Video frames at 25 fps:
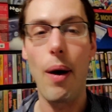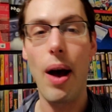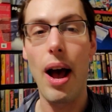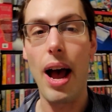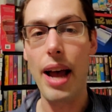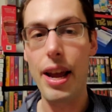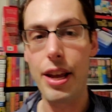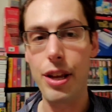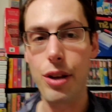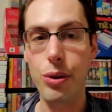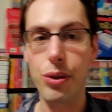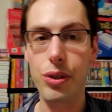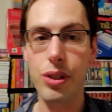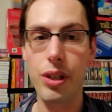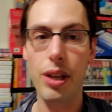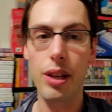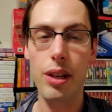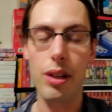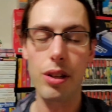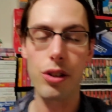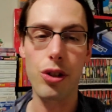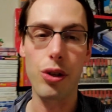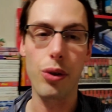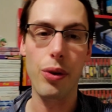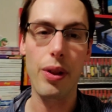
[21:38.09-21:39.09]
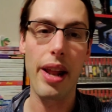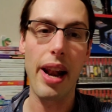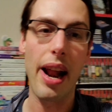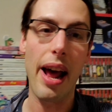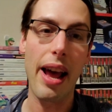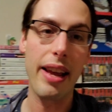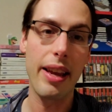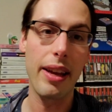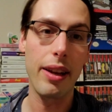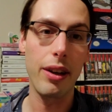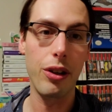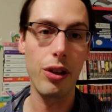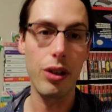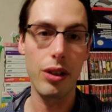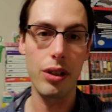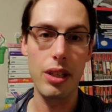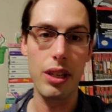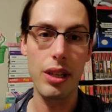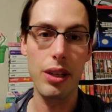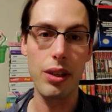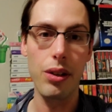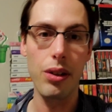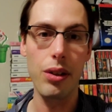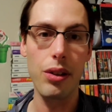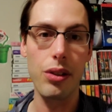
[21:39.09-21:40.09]
I use it so that I get good
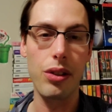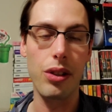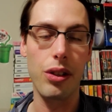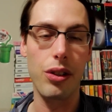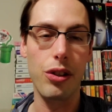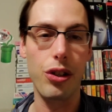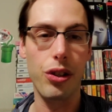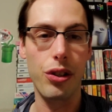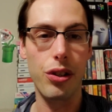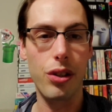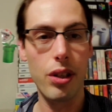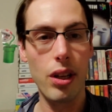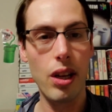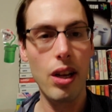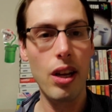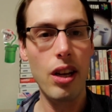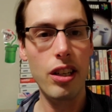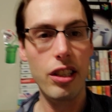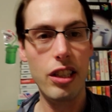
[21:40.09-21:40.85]
deals and just